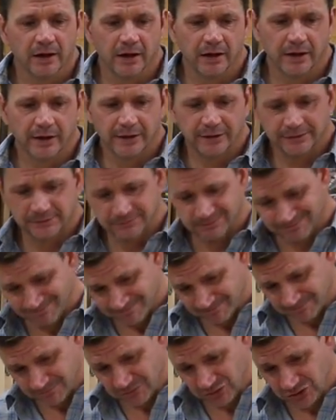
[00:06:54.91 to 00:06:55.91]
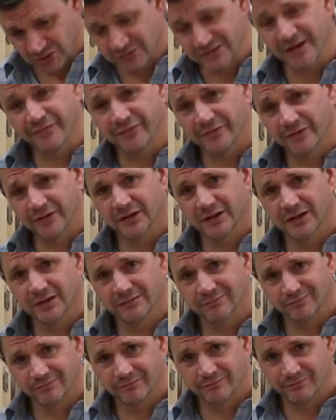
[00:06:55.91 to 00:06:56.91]
Uh, so
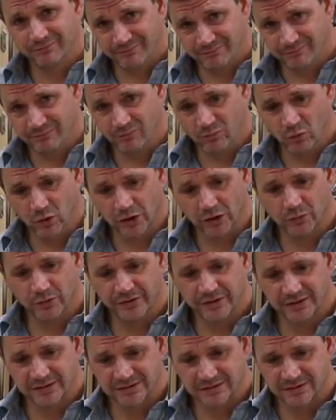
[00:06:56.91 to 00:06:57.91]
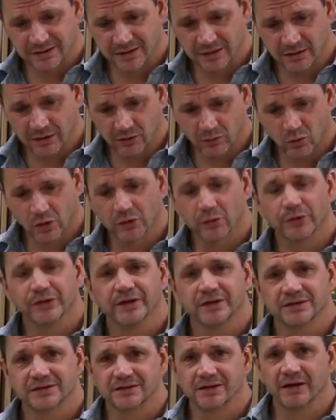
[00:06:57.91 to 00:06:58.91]
definitely work with this th or work with
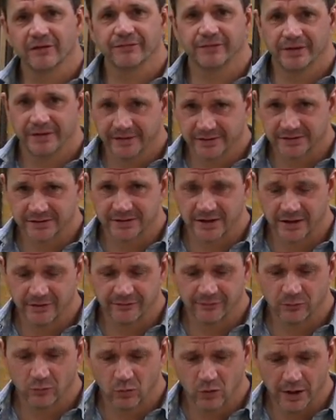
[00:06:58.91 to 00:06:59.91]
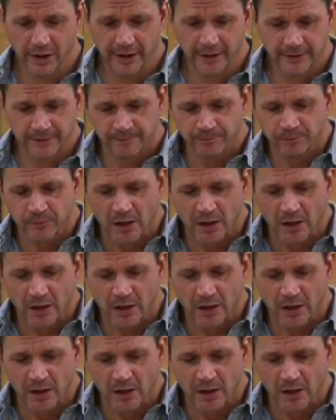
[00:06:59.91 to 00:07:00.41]
this stuff in a safe way.